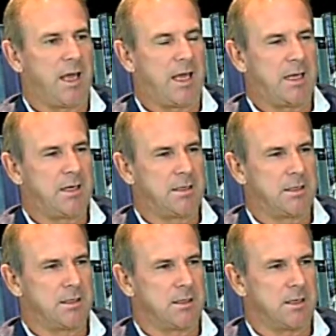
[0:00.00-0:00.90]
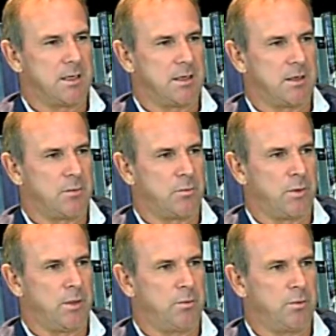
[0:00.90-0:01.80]
And
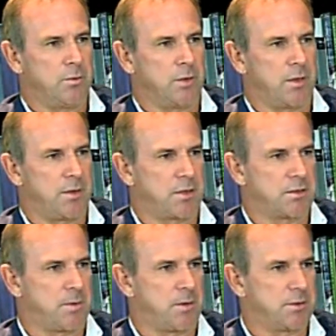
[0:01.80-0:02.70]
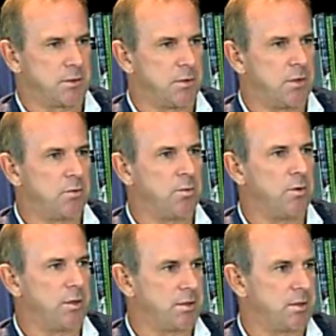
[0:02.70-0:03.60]
we will, I suppose the critical
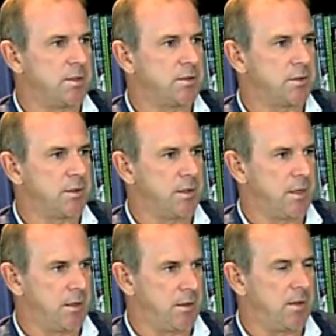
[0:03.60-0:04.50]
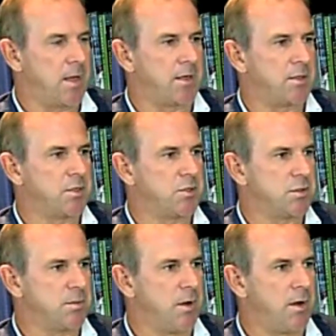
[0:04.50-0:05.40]
point is that
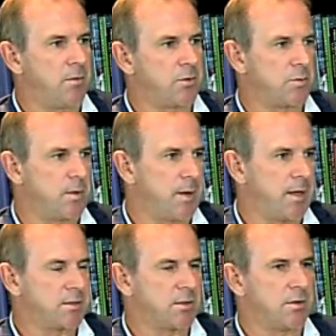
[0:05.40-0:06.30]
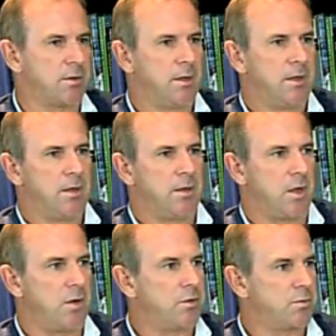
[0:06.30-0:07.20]
decision to mine, which will be based on
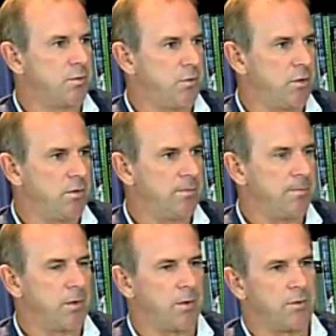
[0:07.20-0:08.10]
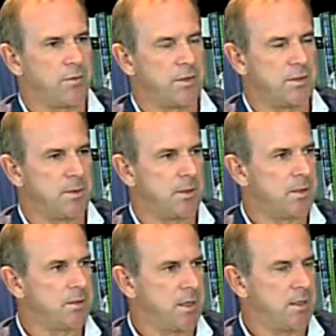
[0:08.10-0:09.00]
the owner's review of the
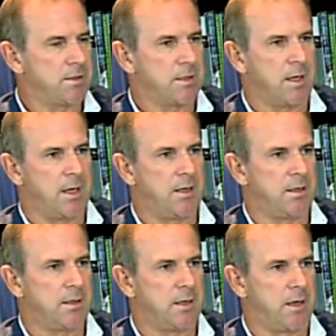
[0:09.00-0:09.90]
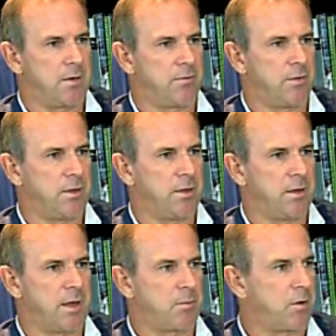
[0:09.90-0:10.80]
feasibility studies and of the
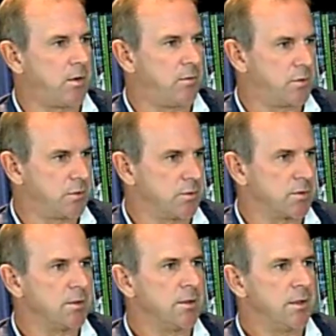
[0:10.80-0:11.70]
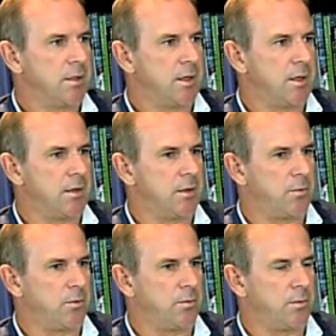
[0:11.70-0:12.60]
upgraded resource that
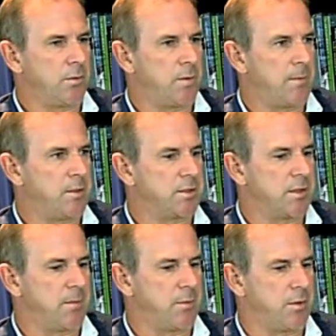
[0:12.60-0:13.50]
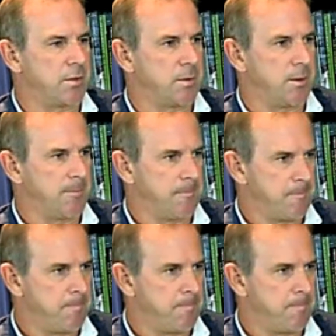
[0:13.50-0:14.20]
we'll publish at that point as well.